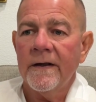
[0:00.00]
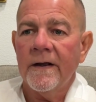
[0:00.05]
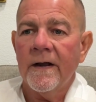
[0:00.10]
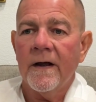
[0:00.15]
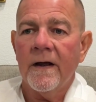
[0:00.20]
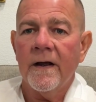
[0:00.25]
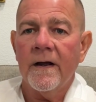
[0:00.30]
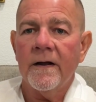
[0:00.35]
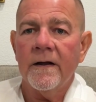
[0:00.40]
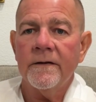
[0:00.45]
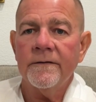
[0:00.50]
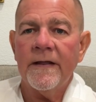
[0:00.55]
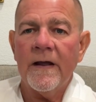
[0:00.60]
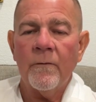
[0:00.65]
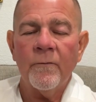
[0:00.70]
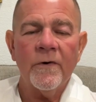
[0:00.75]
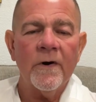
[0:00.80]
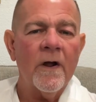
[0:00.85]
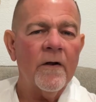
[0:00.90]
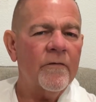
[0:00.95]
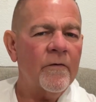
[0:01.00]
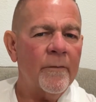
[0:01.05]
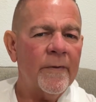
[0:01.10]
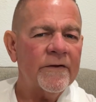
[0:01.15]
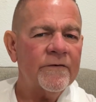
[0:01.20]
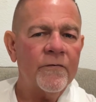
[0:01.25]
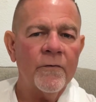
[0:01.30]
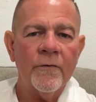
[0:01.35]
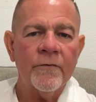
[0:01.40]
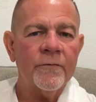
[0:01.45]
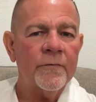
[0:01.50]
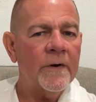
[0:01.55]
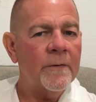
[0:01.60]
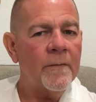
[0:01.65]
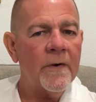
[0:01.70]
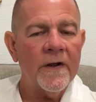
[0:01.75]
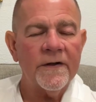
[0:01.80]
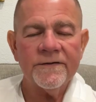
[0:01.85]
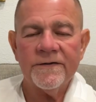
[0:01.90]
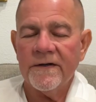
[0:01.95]
that went on for about 2 or 3
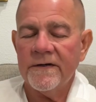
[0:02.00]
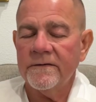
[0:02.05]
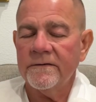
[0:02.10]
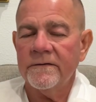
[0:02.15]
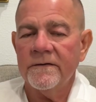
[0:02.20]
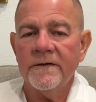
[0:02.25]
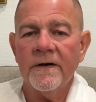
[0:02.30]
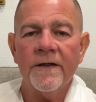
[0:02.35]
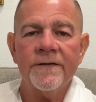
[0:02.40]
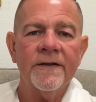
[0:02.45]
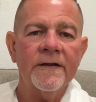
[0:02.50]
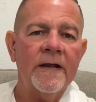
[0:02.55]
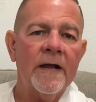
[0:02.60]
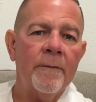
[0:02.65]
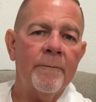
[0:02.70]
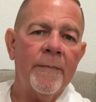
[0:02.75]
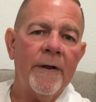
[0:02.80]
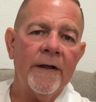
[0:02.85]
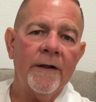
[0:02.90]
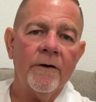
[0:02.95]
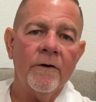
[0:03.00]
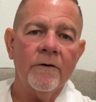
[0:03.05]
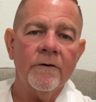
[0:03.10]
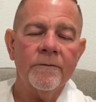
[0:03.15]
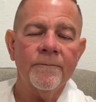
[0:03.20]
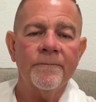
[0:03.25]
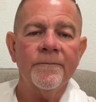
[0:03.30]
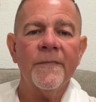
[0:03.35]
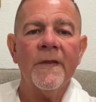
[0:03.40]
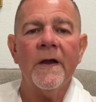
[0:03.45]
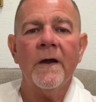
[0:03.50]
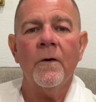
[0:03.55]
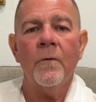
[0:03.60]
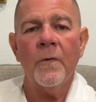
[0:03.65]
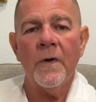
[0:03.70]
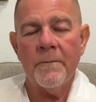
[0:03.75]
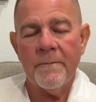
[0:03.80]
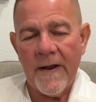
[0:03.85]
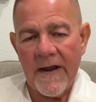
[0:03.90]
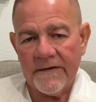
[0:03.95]
months and nothing got better.
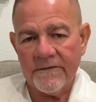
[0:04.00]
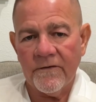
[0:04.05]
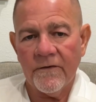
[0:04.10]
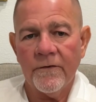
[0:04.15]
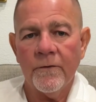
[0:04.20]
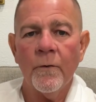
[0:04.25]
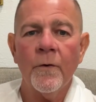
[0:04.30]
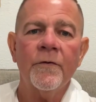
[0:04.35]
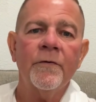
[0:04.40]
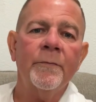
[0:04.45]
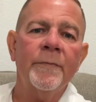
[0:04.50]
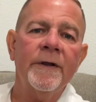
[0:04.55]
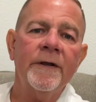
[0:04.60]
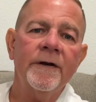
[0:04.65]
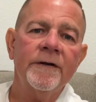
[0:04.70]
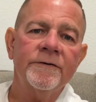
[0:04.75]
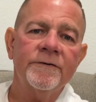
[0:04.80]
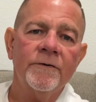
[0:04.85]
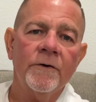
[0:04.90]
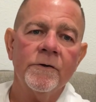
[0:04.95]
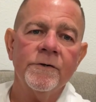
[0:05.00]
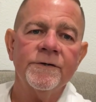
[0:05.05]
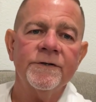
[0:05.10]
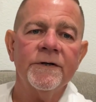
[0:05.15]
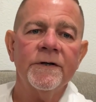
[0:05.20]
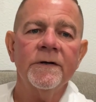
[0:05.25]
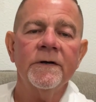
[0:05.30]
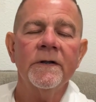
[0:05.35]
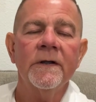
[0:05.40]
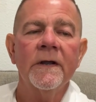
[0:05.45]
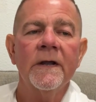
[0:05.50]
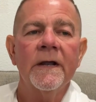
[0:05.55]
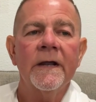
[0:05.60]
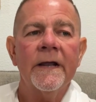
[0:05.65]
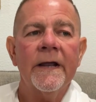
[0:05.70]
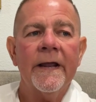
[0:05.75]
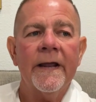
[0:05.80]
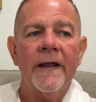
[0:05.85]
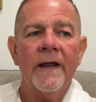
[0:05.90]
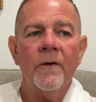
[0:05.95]
Went back to the orthopedic surgeon
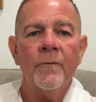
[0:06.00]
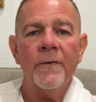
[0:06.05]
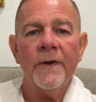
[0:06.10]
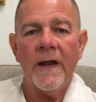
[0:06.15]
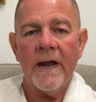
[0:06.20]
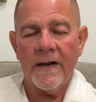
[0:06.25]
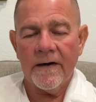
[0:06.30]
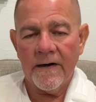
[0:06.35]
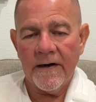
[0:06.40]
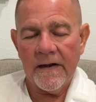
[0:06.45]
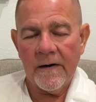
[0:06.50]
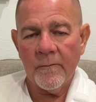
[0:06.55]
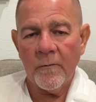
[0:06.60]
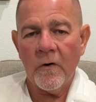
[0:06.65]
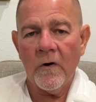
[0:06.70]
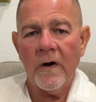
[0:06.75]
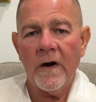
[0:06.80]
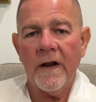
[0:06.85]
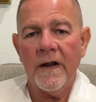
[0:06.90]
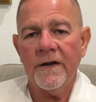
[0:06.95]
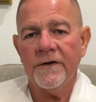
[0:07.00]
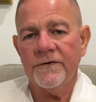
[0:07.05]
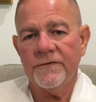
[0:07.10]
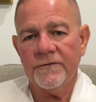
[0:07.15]
and we had an MRI, and